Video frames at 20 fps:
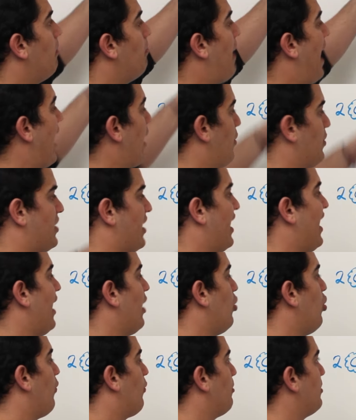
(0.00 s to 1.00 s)
backwards. I
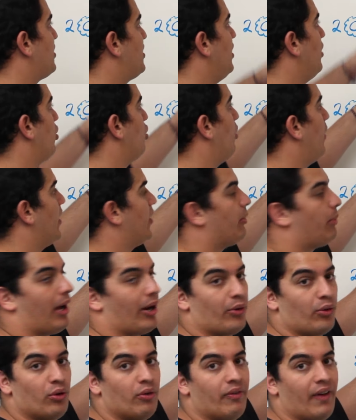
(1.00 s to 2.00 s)
can't go from acetyl-CoA to
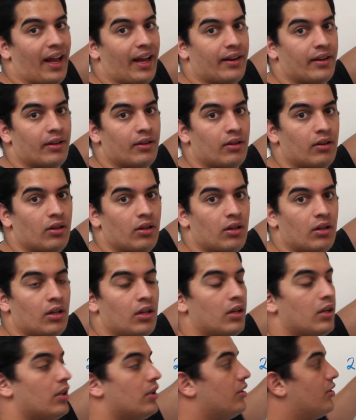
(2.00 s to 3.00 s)
pyruvate.
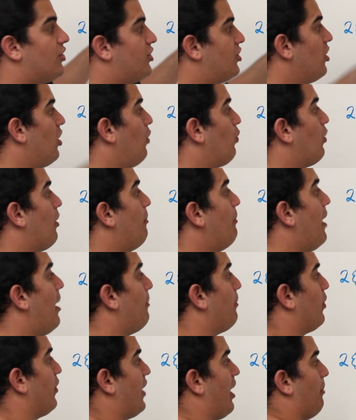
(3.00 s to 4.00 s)
So
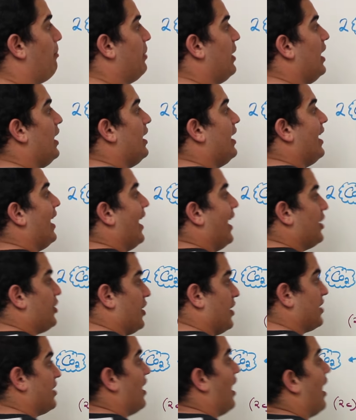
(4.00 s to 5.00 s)
remember that P D H
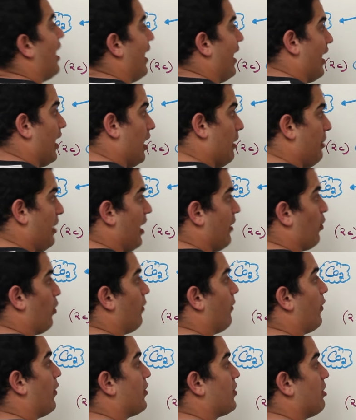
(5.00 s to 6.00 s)
is not going to be a
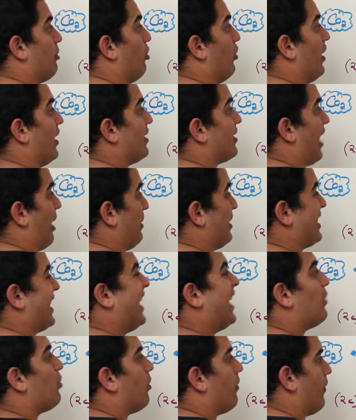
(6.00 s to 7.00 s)
reversible enzyme. It's
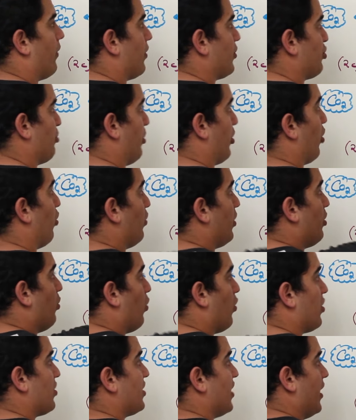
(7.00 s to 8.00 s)
irreversible. It only
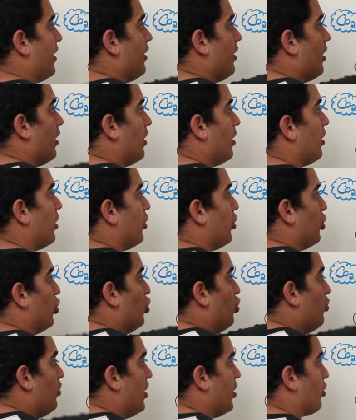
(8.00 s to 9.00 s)
works in
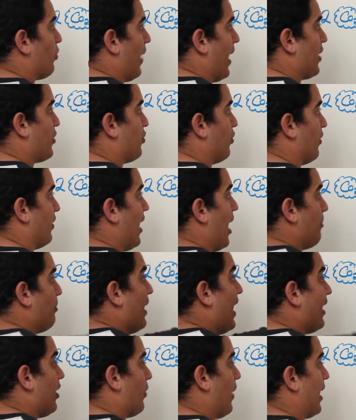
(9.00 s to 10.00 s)
unidirectional, not
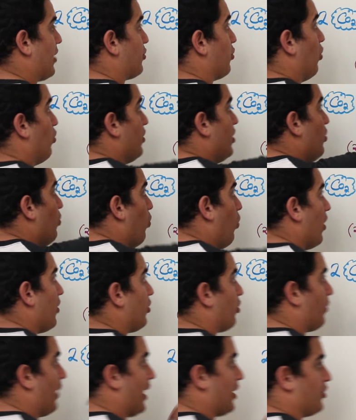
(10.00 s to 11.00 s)
bidirectional, only
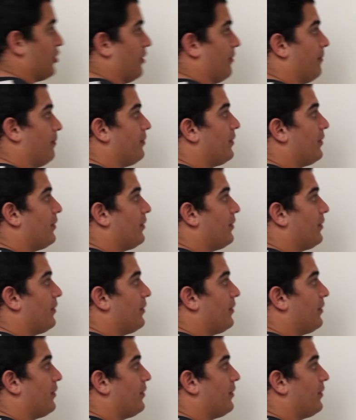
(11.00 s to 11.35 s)
one direction.